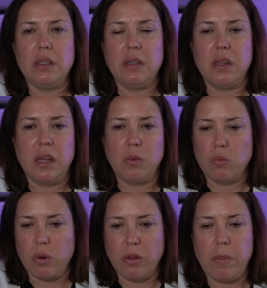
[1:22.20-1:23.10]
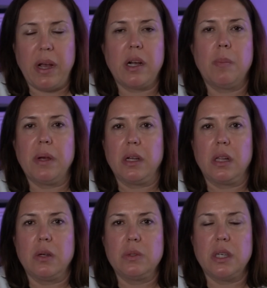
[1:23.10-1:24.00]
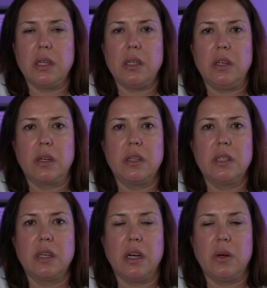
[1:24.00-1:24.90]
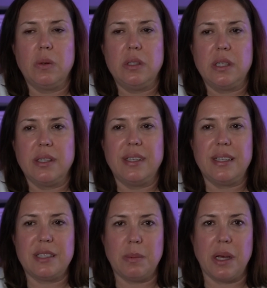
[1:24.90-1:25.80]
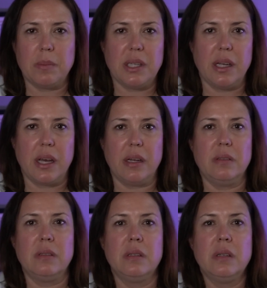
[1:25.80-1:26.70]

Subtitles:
and then roll it back up and close it, and you're good to go until it needs to be emptied again.